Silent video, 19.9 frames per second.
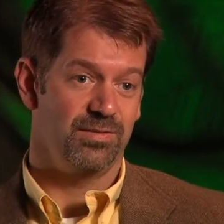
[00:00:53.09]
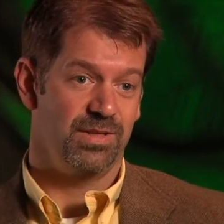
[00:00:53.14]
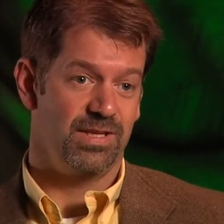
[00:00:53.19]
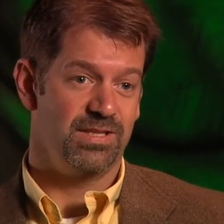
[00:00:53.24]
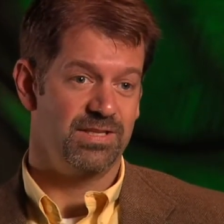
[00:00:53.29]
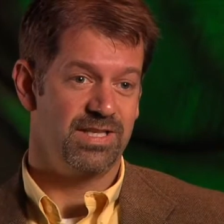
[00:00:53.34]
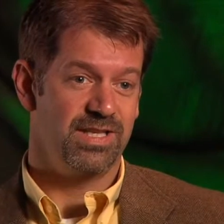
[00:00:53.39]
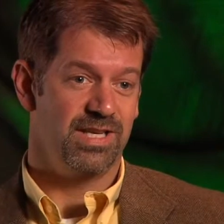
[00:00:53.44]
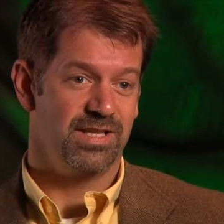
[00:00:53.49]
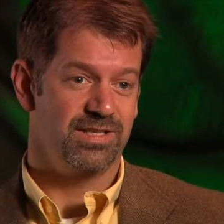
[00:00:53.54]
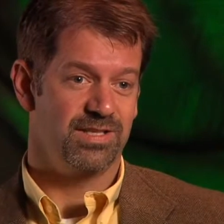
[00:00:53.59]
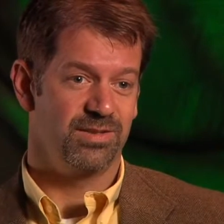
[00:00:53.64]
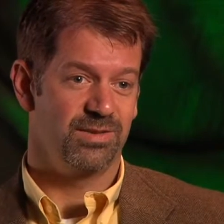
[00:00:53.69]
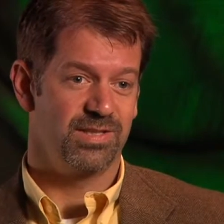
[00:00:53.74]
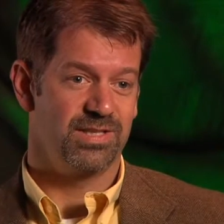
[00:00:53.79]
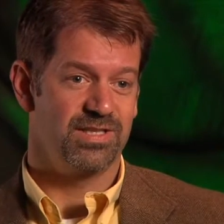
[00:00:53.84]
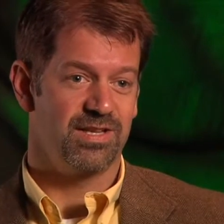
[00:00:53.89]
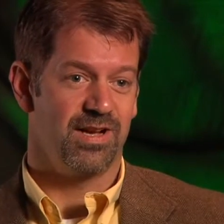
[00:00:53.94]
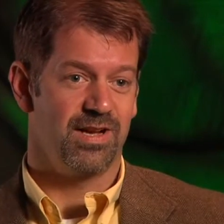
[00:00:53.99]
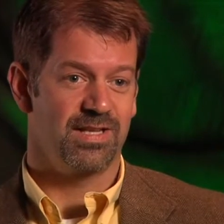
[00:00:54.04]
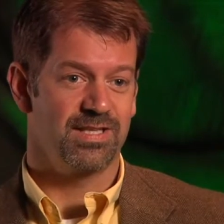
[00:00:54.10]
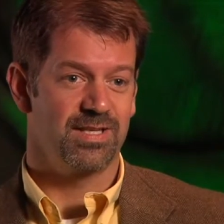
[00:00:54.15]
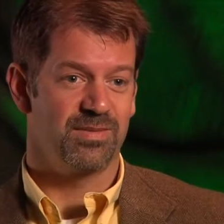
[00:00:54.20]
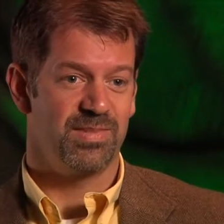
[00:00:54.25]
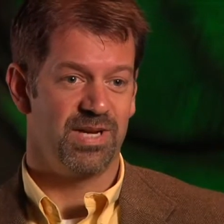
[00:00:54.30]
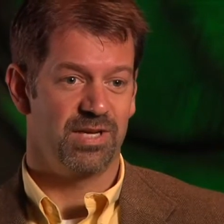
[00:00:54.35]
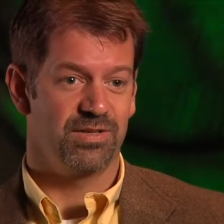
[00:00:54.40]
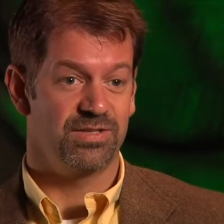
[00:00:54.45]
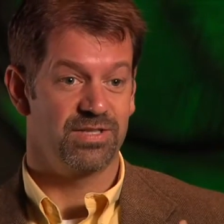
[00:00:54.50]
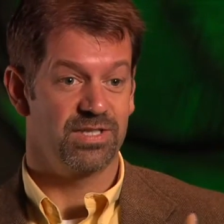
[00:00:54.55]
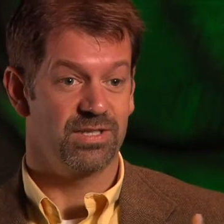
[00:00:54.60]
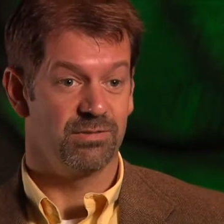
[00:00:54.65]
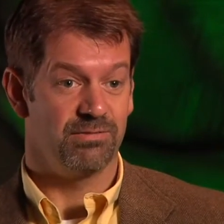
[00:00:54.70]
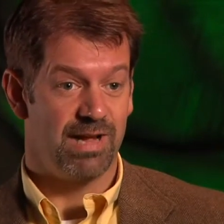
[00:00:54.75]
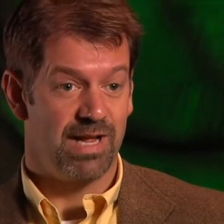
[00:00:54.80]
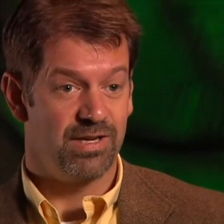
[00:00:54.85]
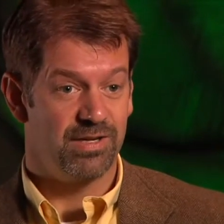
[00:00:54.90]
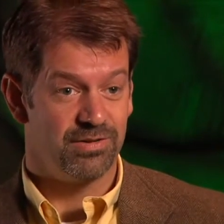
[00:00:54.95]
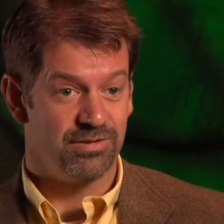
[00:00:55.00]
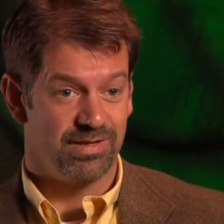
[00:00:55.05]
C.S. Lewis talks about
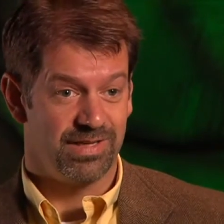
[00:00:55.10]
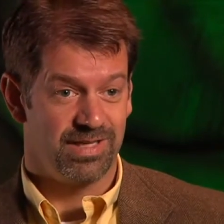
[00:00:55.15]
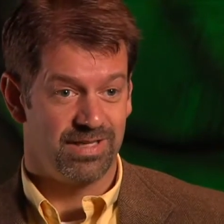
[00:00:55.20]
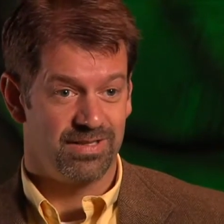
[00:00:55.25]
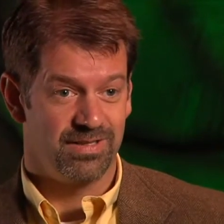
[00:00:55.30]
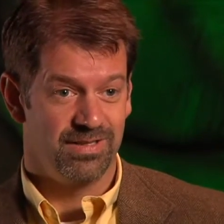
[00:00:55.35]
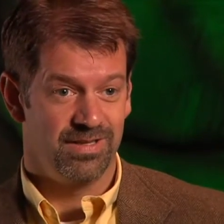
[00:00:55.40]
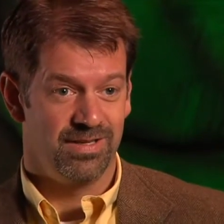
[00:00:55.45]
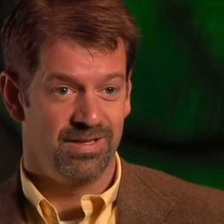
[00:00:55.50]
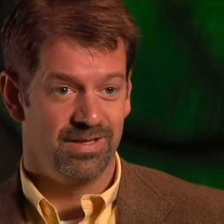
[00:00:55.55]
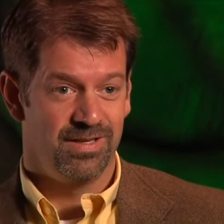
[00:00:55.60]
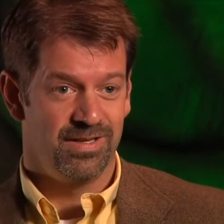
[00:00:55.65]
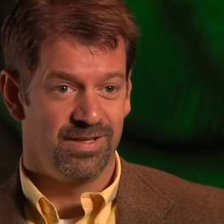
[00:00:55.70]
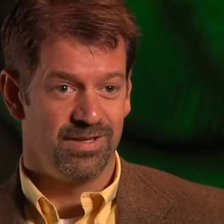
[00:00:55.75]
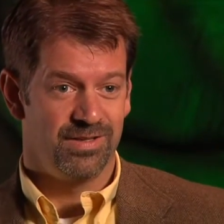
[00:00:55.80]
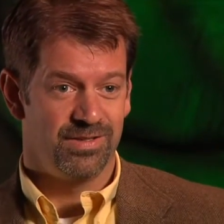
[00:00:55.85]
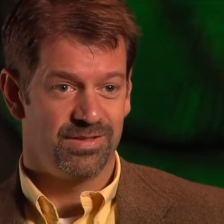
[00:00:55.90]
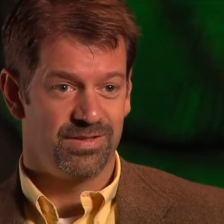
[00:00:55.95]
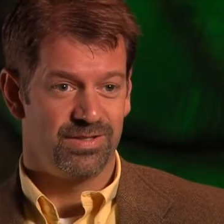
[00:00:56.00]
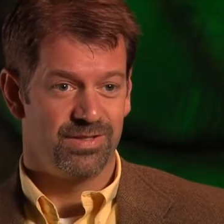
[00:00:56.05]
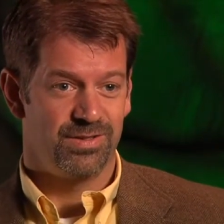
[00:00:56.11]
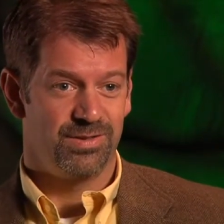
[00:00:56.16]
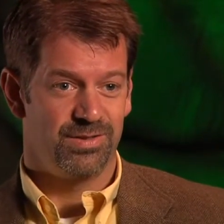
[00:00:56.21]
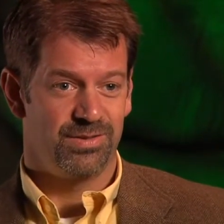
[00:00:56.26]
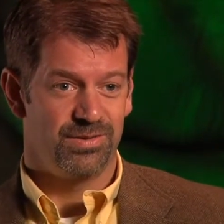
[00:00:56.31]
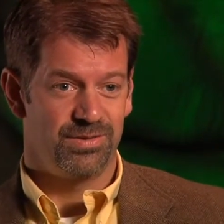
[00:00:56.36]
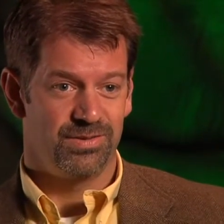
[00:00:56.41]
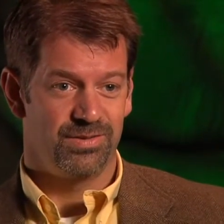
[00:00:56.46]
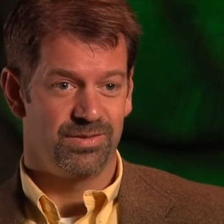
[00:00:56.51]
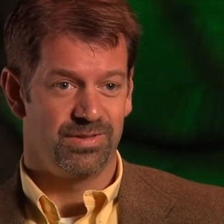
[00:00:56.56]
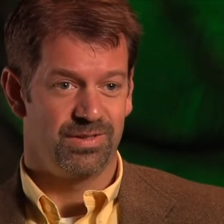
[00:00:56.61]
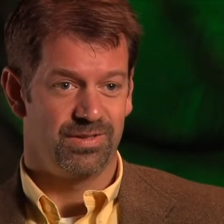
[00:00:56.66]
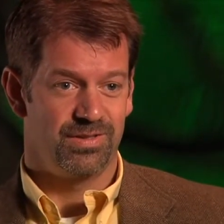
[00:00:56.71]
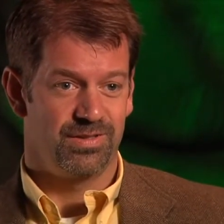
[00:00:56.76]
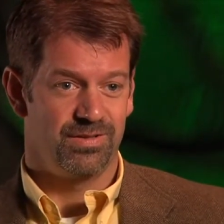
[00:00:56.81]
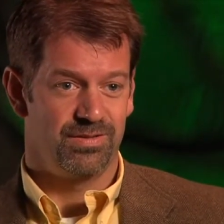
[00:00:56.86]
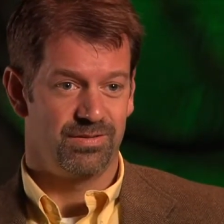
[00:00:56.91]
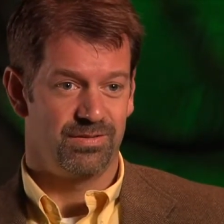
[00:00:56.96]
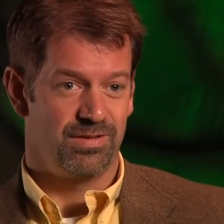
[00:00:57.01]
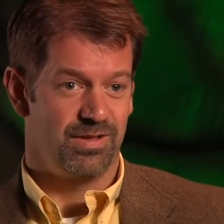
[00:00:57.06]
surrendering to
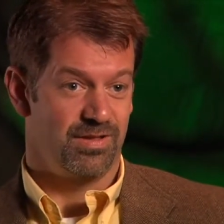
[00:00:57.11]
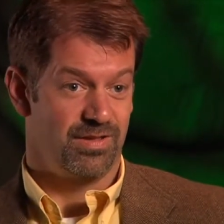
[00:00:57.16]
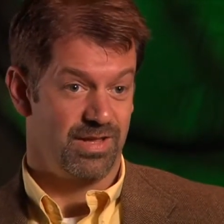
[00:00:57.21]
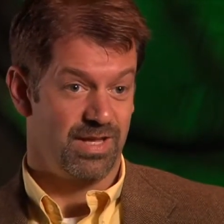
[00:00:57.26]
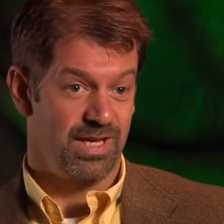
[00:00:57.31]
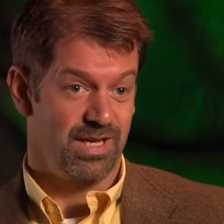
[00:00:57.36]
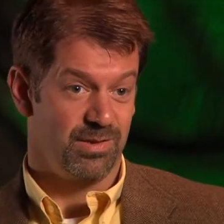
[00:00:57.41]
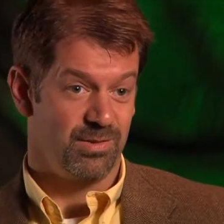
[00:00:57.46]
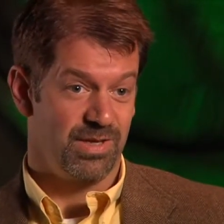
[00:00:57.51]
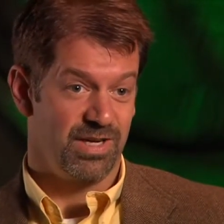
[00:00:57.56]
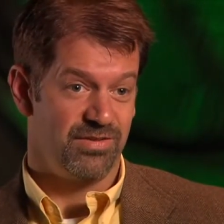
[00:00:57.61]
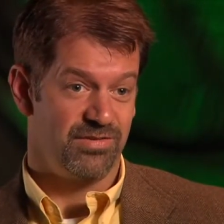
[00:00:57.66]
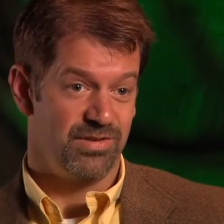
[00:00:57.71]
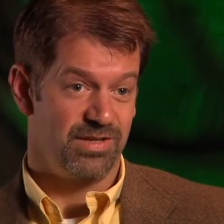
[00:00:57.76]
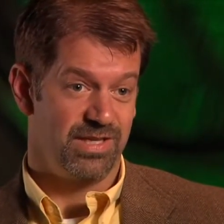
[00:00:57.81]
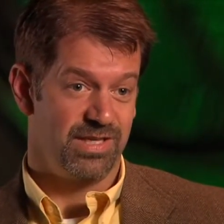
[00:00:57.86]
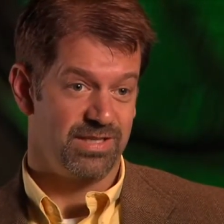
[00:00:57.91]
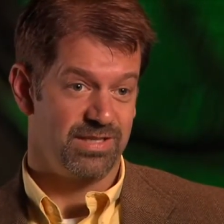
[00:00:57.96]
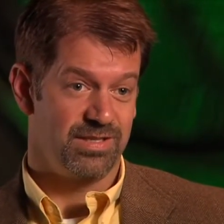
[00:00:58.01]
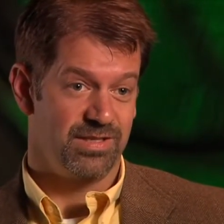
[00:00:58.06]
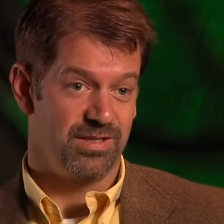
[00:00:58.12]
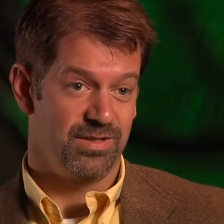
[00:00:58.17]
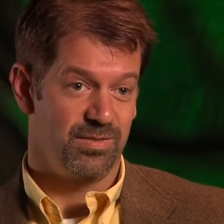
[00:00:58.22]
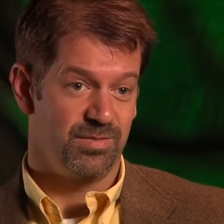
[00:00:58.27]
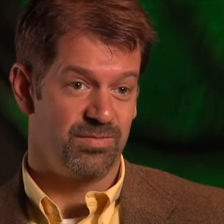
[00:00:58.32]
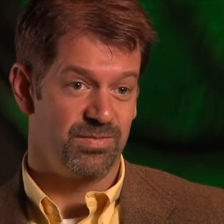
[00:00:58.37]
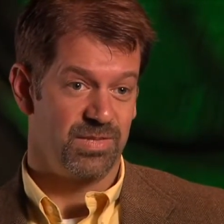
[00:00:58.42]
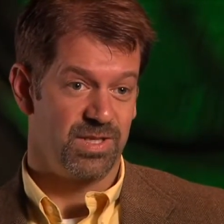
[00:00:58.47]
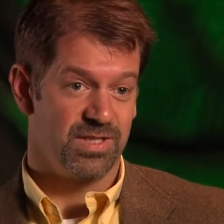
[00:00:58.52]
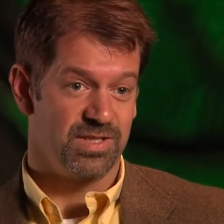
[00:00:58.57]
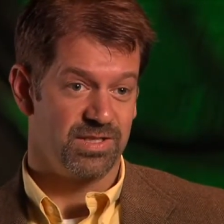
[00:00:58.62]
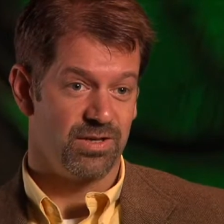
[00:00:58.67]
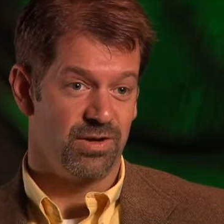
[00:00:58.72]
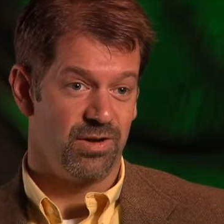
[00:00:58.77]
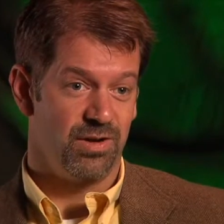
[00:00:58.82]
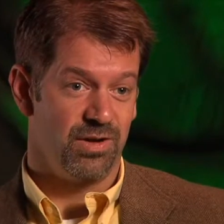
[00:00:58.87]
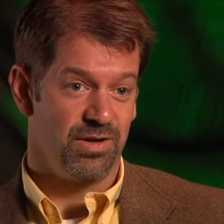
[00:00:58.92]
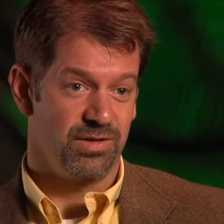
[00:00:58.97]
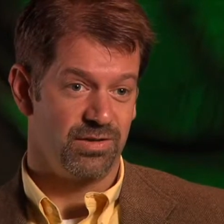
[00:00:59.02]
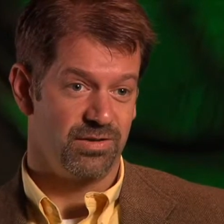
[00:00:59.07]
the thing, whatever it is, the
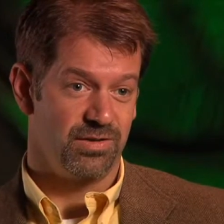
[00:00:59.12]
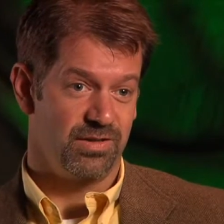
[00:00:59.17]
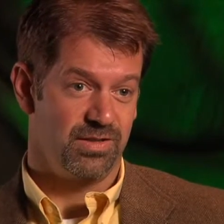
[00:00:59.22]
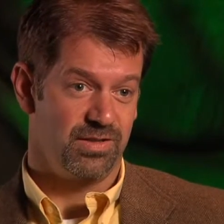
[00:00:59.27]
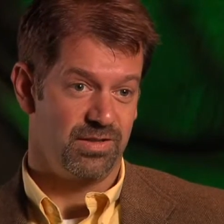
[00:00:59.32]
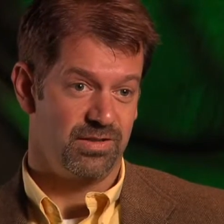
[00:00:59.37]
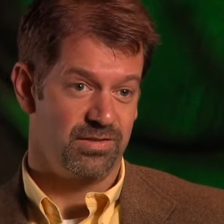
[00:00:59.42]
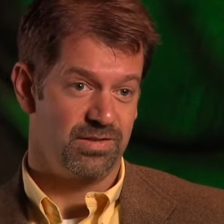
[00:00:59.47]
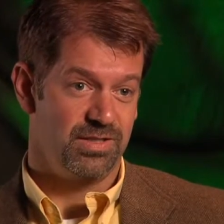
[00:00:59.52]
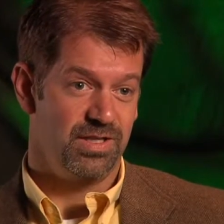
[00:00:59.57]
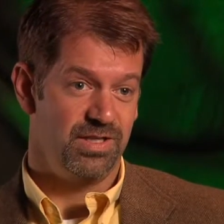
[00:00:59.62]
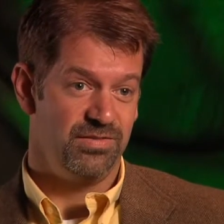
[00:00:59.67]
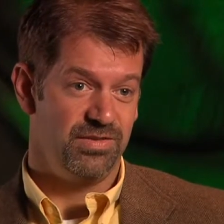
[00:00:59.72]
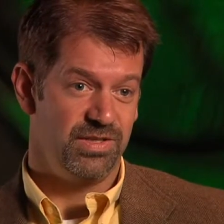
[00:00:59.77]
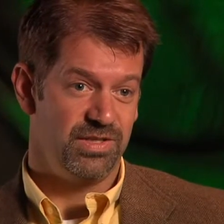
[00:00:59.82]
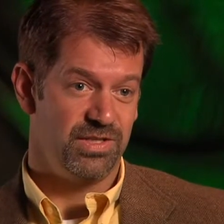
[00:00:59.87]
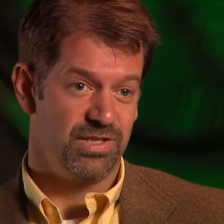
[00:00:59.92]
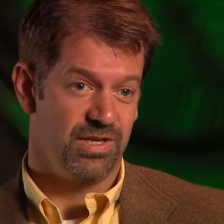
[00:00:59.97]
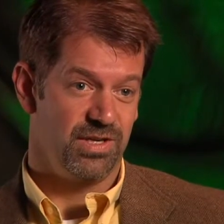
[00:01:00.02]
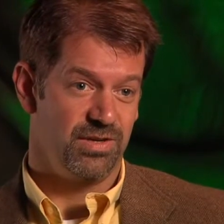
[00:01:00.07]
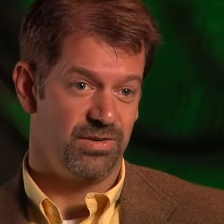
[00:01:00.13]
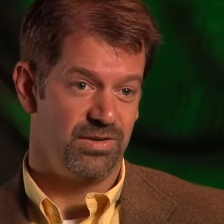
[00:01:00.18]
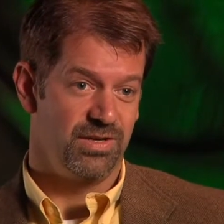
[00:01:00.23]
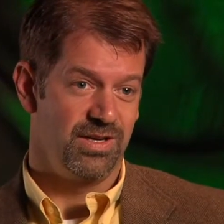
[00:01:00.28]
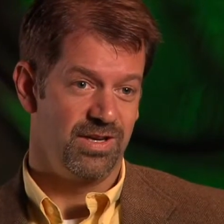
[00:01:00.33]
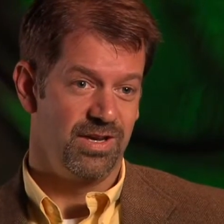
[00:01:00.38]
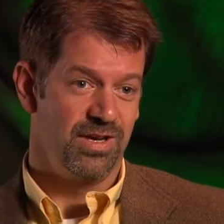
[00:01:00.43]
song or the TV show,